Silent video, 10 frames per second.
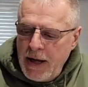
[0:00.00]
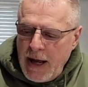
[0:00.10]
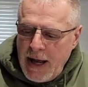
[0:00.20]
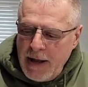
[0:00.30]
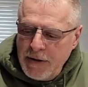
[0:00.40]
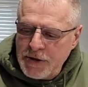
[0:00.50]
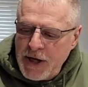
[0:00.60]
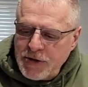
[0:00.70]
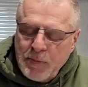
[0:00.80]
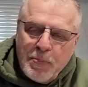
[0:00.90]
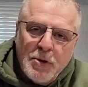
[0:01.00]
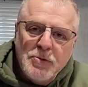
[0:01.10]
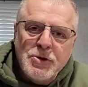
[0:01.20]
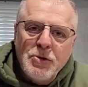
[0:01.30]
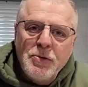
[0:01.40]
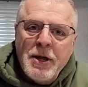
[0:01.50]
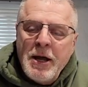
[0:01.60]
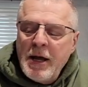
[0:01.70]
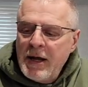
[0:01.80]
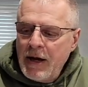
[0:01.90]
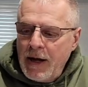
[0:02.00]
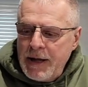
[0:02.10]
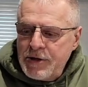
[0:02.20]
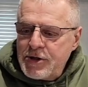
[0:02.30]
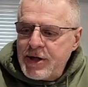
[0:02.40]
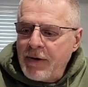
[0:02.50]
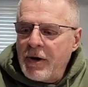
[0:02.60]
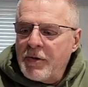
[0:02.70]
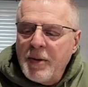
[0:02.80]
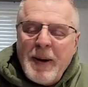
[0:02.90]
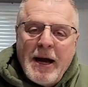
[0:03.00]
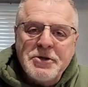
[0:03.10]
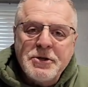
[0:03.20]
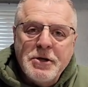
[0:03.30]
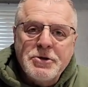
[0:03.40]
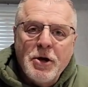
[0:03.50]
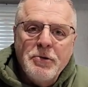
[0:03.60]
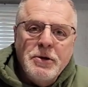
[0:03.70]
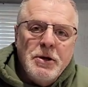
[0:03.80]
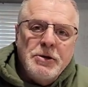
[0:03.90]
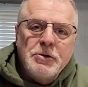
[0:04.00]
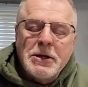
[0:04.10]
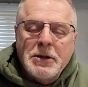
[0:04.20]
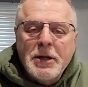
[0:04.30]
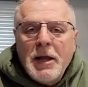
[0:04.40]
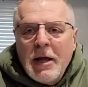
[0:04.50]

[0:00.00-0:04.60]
and this has a Bluetooth and stereo capacity, so you can